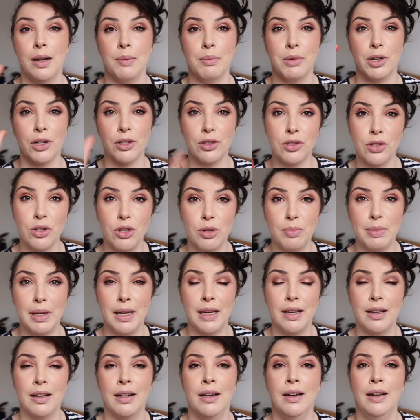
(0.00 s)
I'm going to zoom
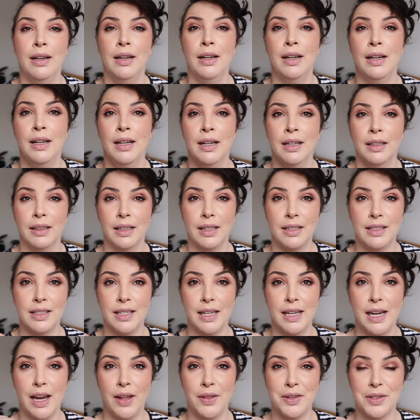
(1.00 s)
in. Let's
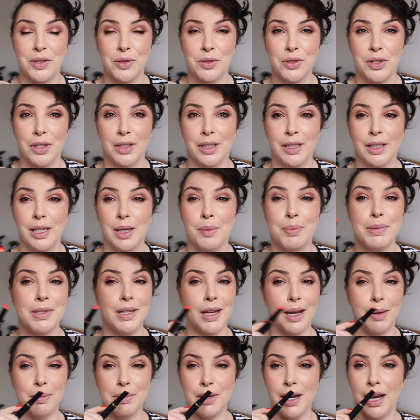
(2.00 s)
see how this looks on the lips.
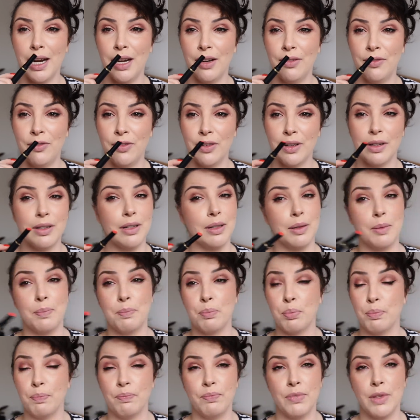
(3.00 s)
I'm kind of
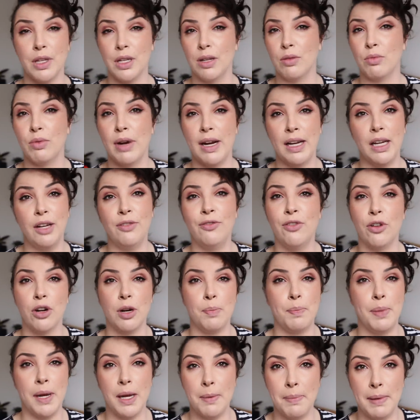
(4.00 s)
ready for
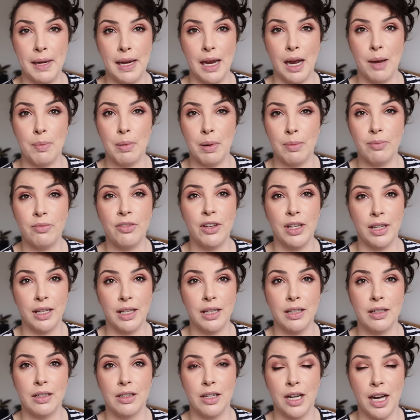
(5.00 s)
a pick-me-up. I'm
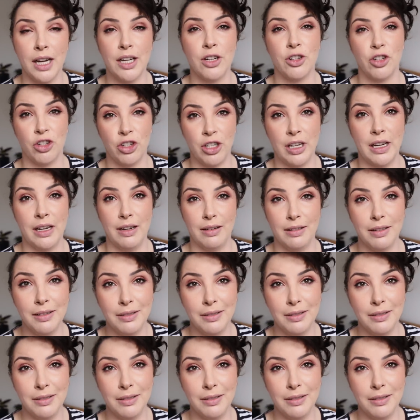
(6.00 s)
feeling kind of shit.